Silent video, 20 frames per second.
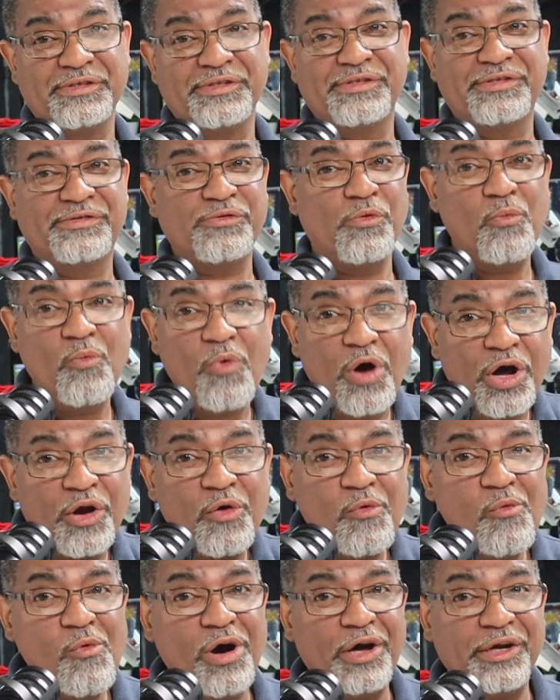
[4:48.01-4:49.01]
It's
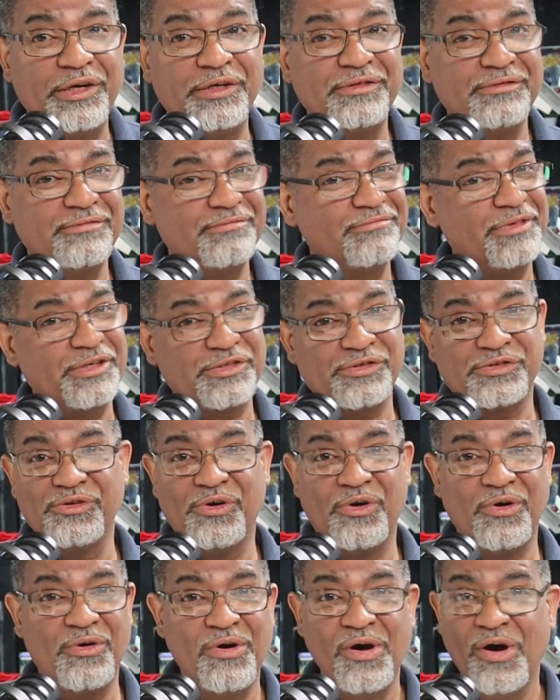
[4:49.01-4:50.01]
one-on-one. There's
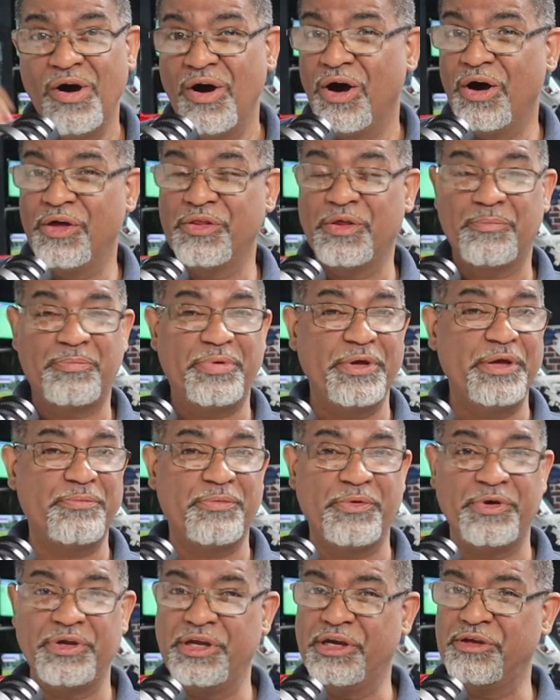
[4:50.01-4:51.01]
no other
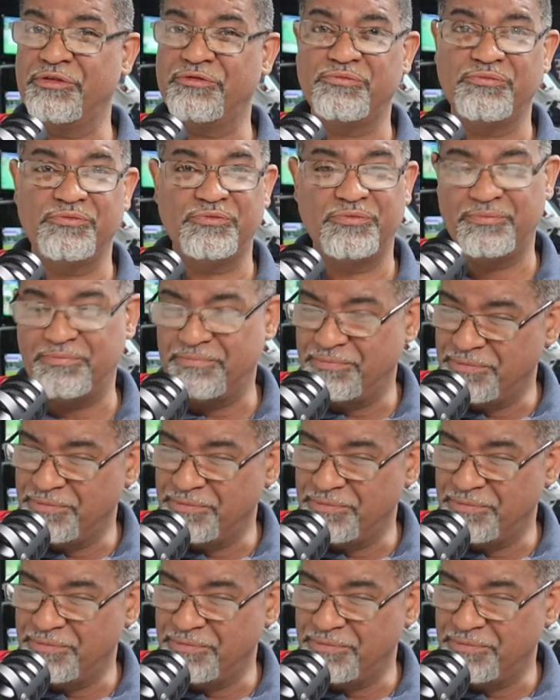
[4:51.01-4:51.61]
people here and